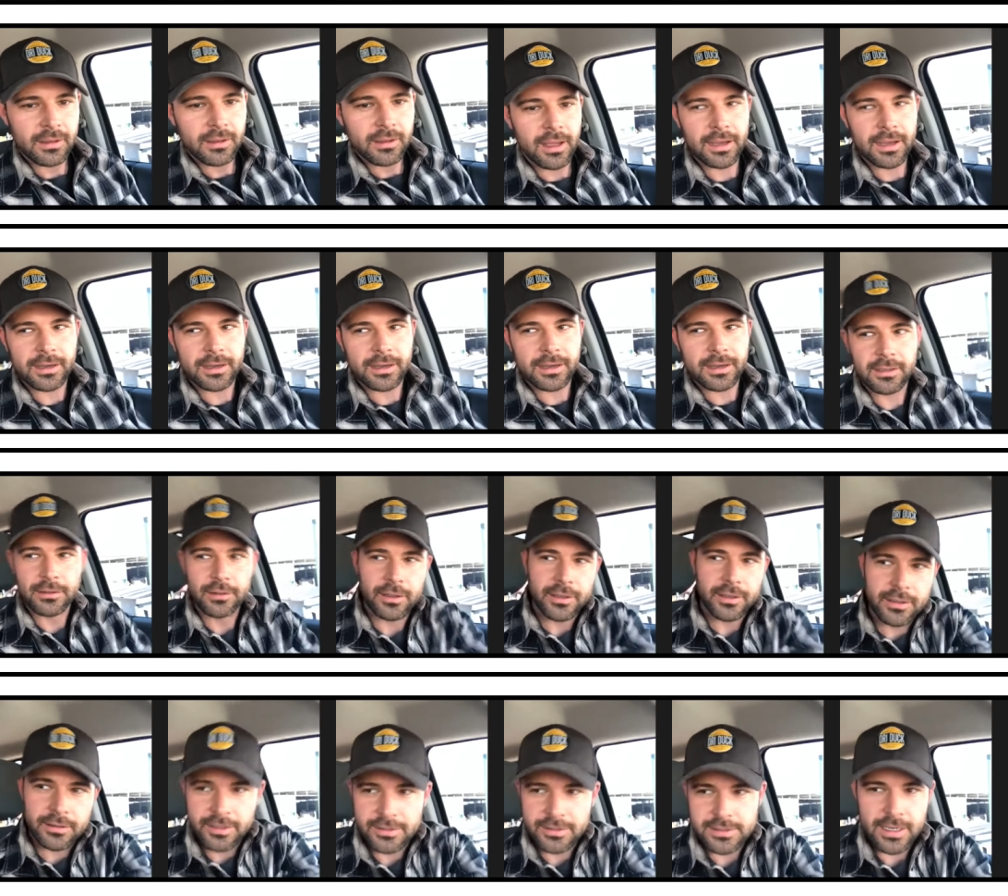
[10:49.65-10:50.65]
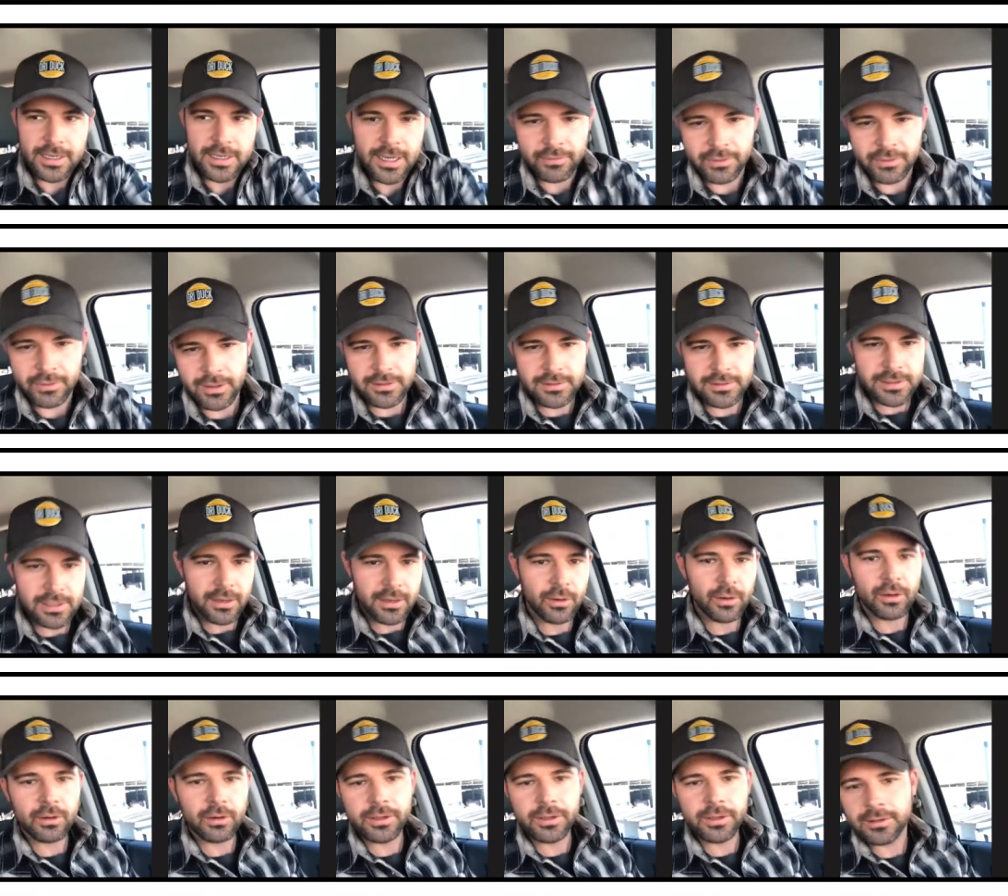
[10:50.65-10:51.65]
I can look at this guy over here and say,
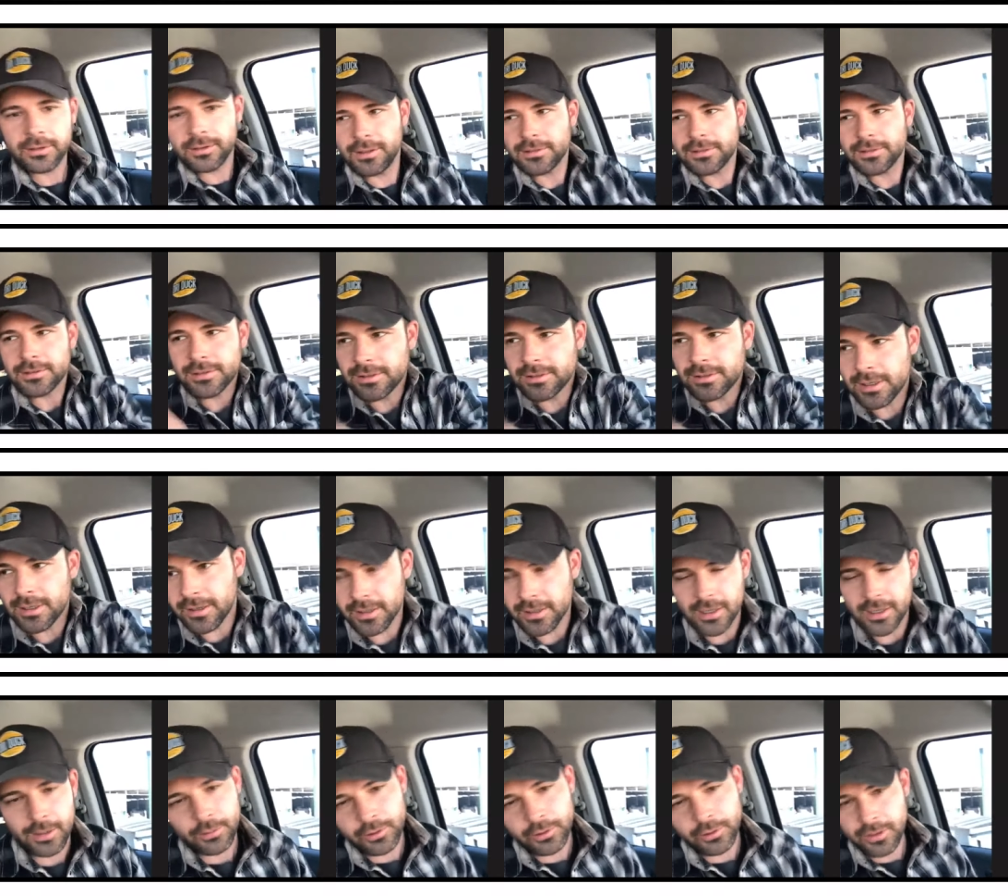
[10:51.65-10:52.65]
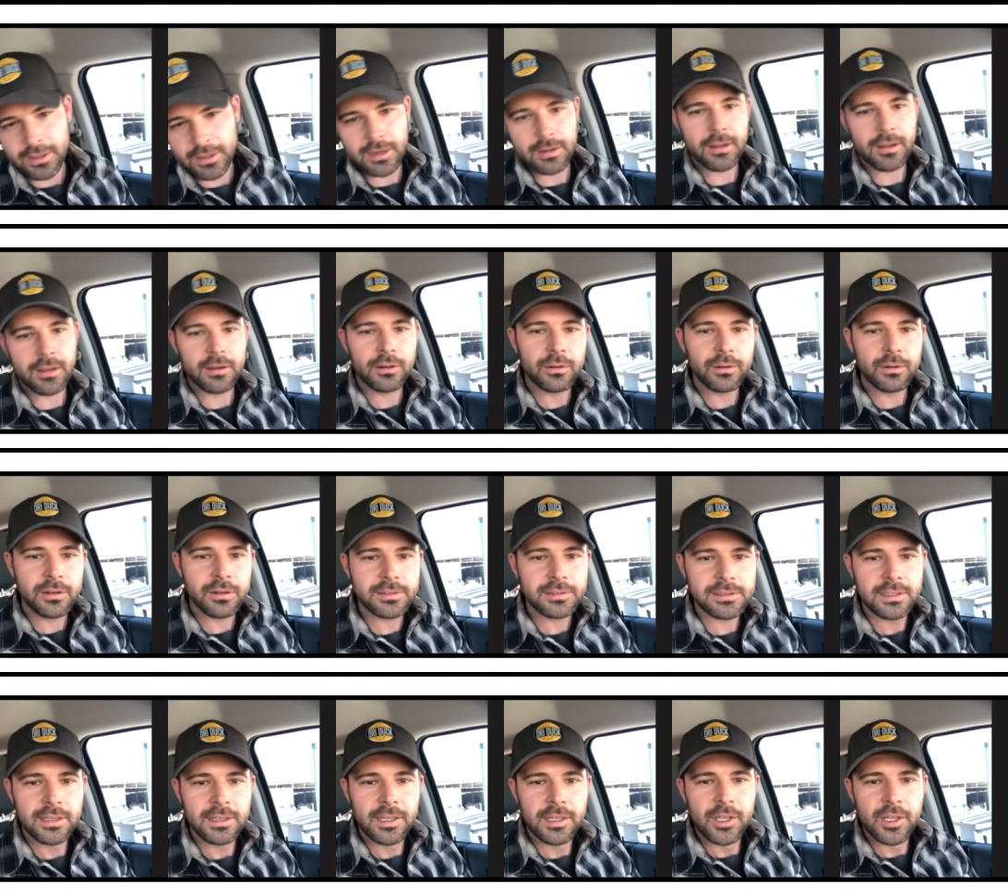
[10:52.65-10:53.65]
"Well, he, he's he's not a cowboy. He can't ride a horse,"
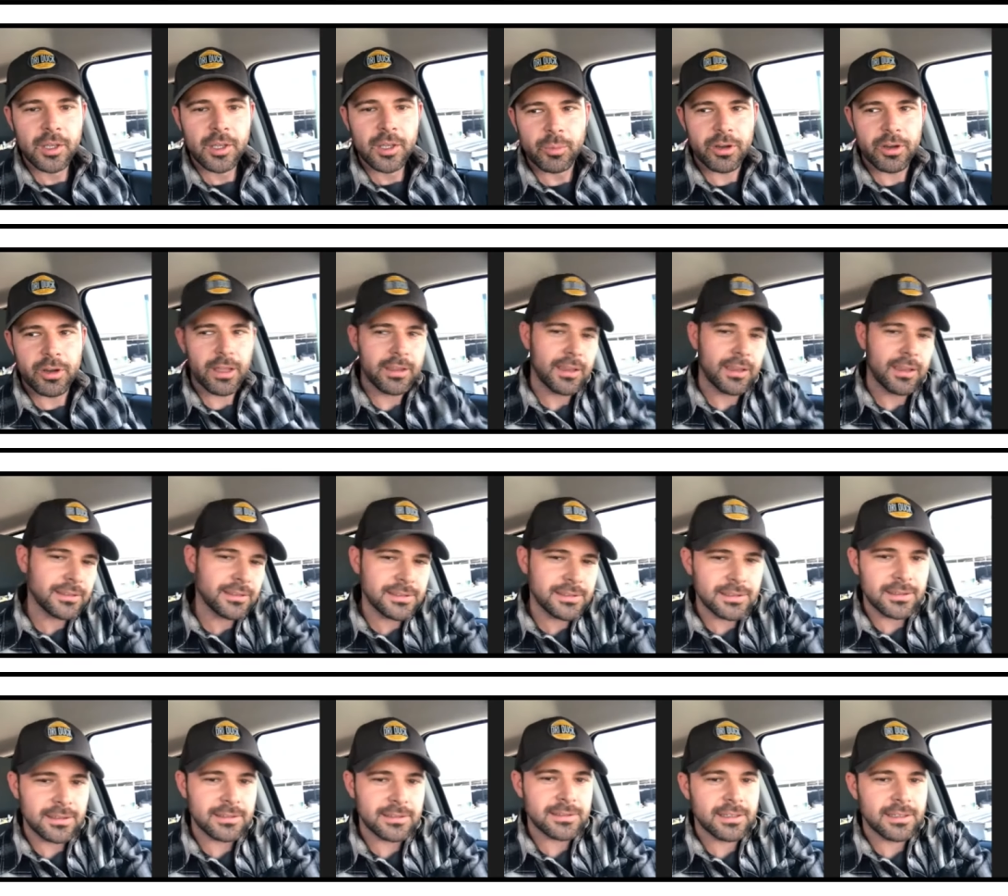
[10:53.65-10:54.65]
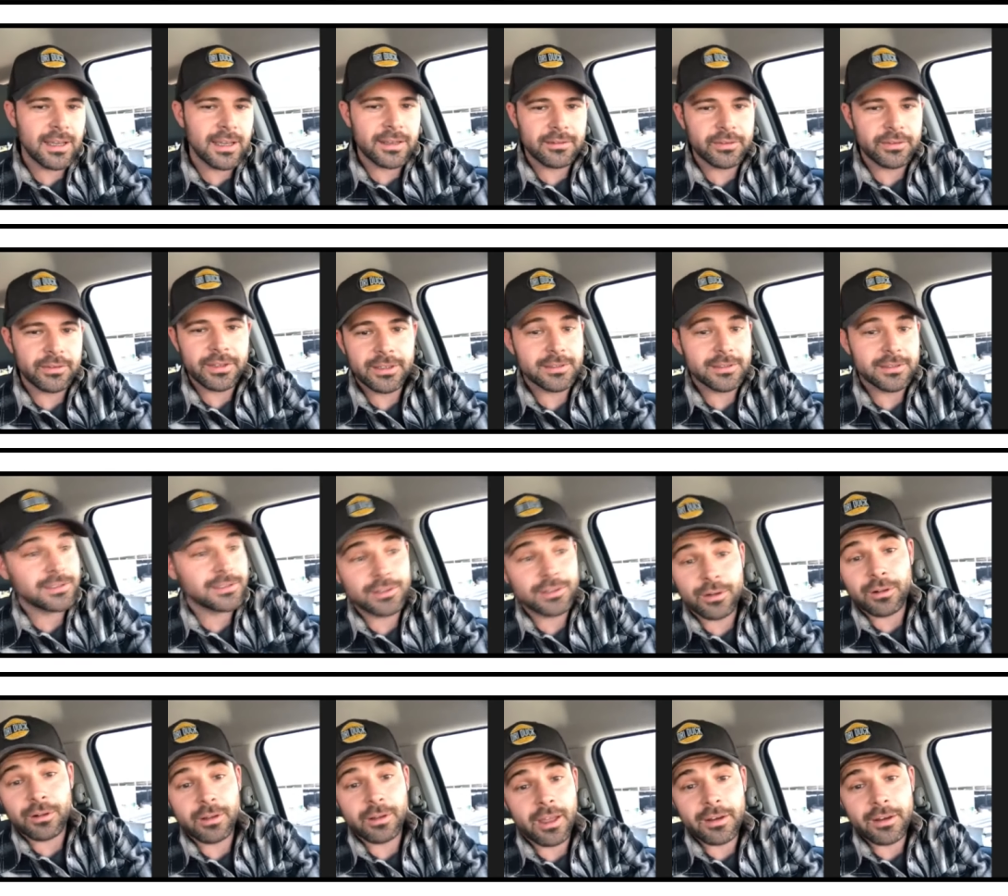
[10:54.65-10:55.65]
but I can't see inside of his
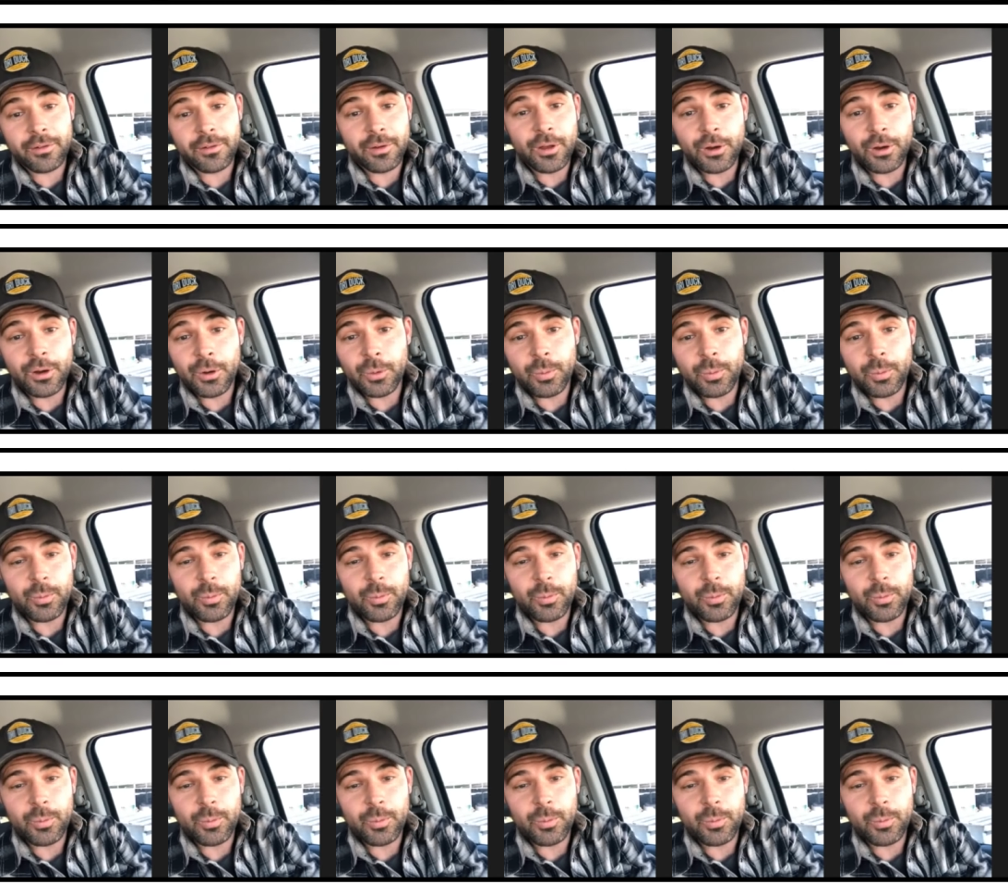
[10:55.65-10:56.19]
soul, and I don't know,